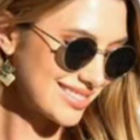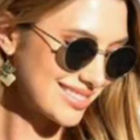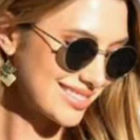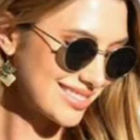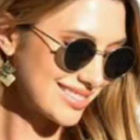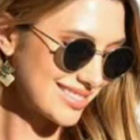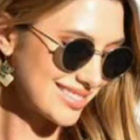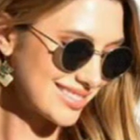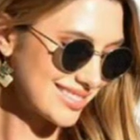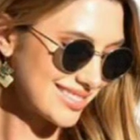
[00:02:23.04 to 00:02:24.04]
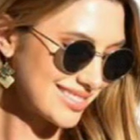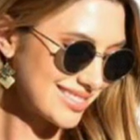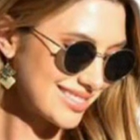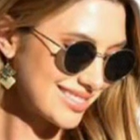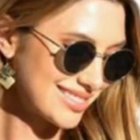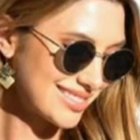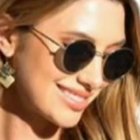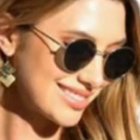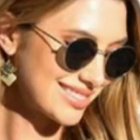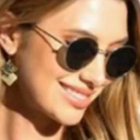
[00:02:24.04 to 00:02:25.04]

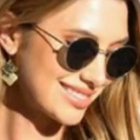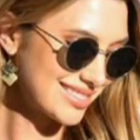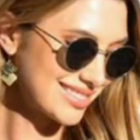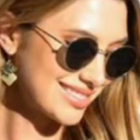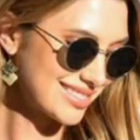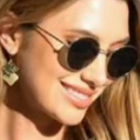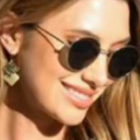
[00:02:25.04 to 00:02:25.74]
Nobody speaks.